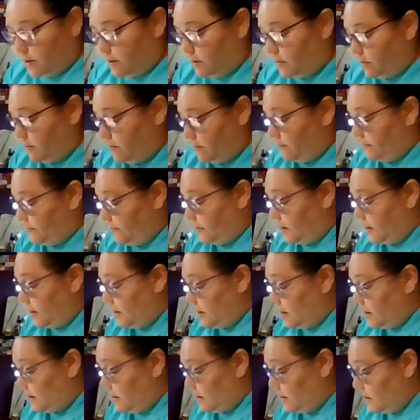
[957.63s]
one.
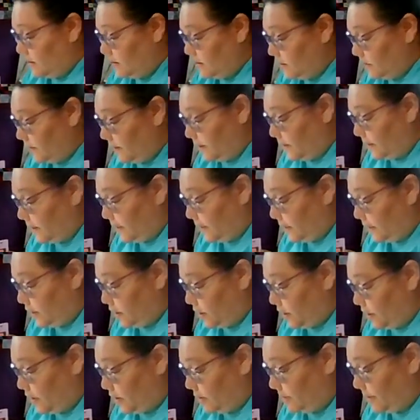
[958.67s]
I did
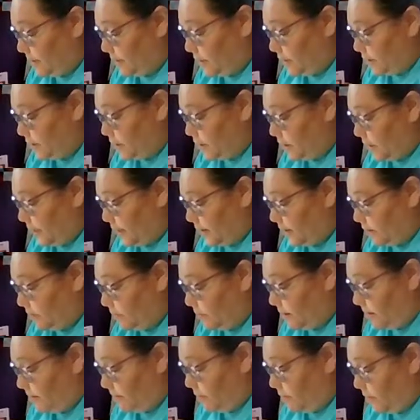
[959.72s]
change my stitch length
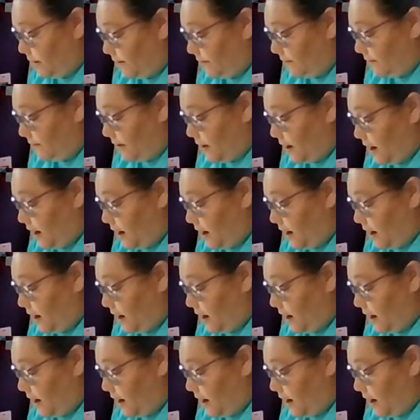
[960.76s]
on one point.